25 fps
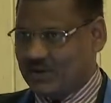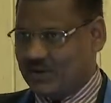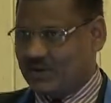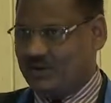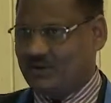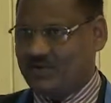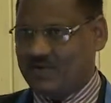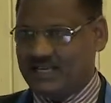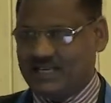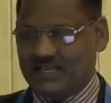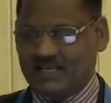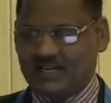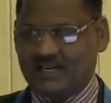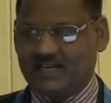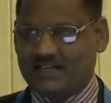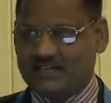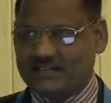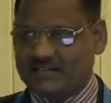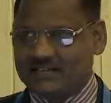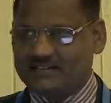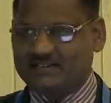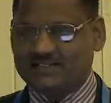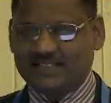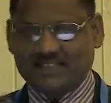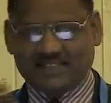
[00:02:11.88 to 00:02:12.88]

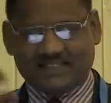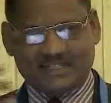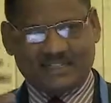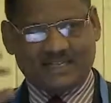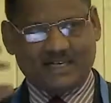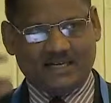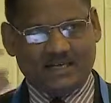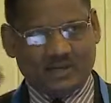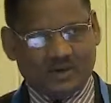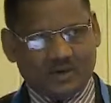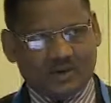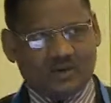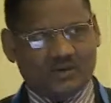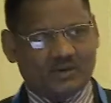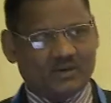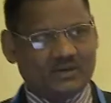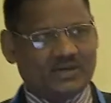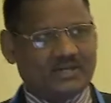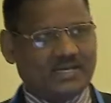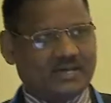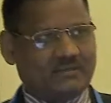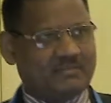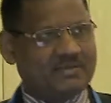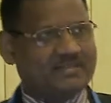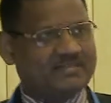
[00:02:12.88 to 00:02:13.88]
this sector
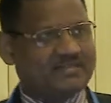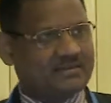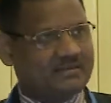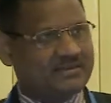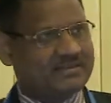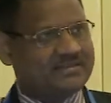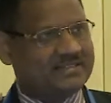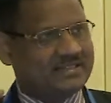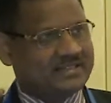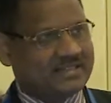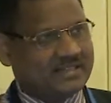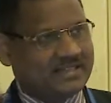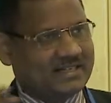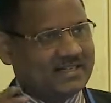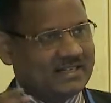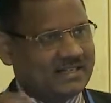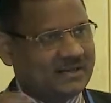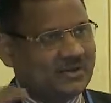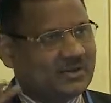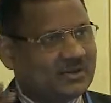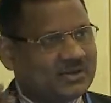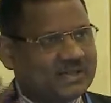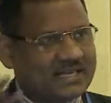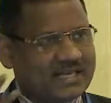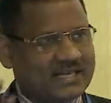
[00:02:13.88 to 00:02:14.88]
alone, MSME sector
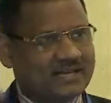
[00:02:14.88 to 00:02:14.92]
alone,